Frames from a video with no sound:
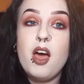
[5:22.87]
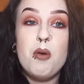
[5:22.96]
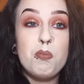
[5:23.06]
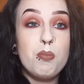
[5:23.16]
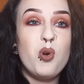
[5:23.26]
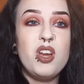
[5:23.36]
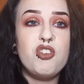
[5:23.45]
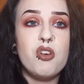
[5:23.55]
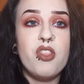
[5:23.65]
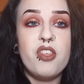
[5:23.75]
I'm pretty
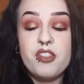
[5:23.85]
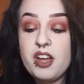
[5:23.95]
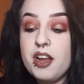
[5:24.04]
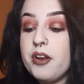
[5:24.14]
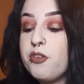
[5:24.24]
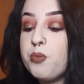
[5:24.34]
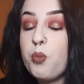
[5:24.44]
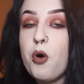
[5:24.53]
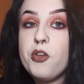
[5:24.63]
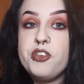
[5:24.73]
sure that that is
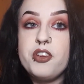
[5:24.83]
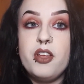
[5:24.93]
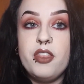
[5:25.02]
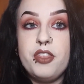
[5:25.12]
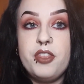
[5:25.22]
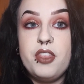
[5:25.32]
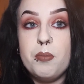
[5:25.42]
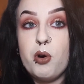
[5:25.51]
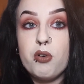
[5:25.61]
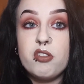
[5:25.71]
what the
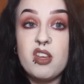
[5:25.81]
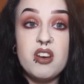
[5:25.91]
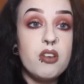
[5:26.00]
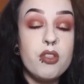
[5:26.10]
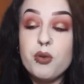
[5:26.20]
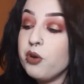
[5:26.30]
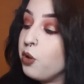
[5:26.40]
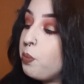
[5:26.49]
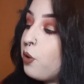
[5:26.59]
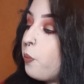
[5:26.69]
box said on the
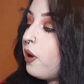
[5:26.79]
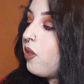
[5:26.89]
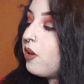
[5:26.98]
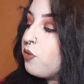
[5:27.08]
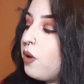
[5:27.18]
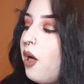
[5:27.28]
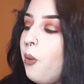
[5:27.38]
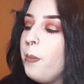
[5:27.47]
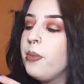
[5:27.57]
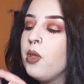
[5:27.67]
Real Pro palette as
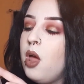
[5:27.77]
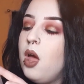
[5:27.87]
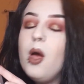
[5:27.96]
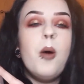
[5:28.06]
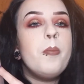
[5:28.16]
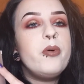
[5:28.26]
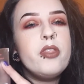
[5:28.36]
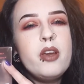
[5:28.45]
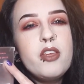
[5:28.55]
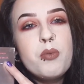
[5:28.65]
well. But
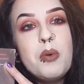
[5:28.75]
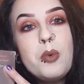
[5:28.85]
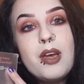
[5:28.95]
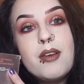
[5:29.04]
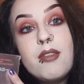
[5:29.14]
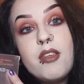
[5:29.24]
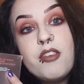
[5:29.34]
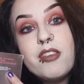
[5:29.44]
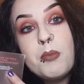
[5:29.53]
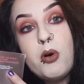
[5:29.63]
then it's when we get to this
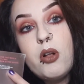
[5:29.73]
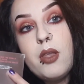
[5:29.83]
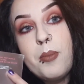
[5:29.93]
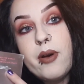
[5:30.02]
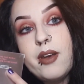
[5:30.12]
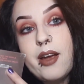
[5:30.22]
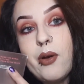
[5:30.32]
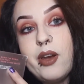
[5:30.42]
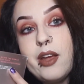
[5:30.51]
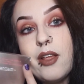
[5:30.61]
smaller print
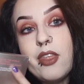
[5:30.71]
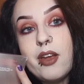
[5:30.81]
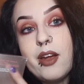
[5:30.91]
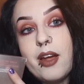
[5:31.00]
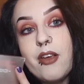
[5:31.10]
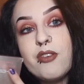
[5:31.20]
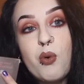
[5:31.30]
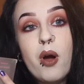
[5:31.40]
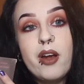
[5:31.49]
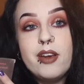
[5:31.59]
down here that it gets
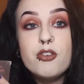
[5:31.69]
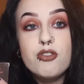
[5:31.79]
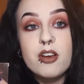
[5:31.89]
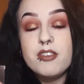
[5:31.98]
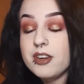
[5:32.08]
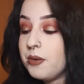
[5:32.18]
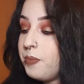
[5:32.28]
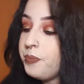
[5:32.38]
quite interesting.